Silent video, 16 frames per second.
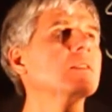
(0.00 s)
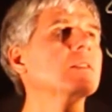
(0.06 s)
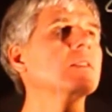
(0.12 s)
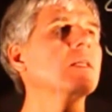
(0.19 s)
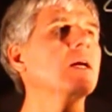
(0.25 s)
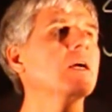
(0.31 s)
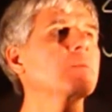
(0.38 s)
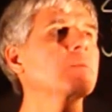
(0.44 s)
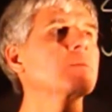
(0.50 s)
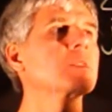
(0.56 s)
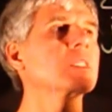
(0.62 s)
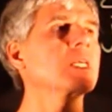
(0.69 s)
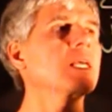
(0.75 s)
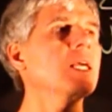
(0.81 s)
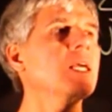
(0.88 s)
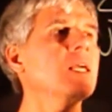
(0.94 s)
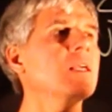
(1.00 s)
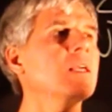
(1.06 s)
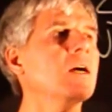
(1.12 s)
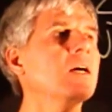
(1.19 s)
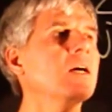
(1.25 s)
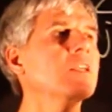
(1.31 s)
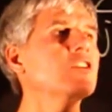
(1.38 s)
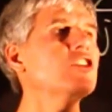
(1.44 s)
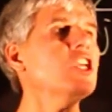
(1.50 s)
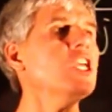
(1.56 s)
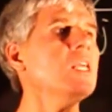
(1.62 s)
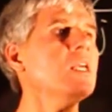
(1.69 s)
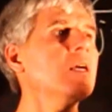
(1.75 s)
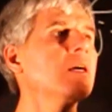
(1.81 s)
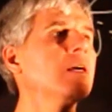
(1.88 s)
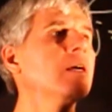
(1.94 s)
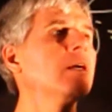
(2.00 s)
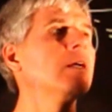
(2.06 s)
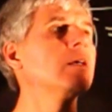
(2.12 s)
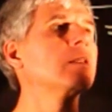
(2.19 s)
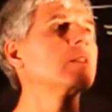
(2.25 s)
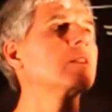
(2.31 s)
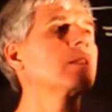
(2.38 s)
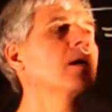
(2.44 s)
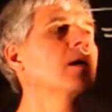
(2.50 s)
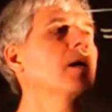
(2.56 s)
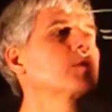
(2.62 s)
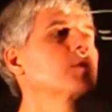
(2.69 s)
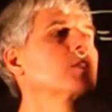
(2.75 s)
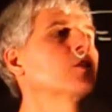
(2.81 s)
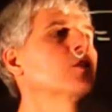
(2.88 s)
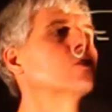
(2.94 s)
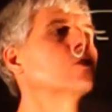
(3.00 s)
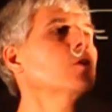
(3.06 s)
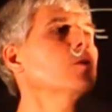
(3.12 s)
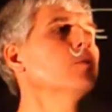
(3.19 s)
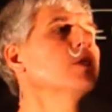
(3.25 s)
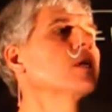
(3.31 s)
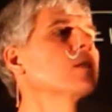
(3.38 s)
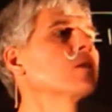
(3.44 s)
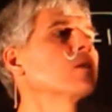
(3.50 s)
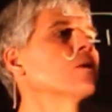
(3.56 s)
times aij times determinant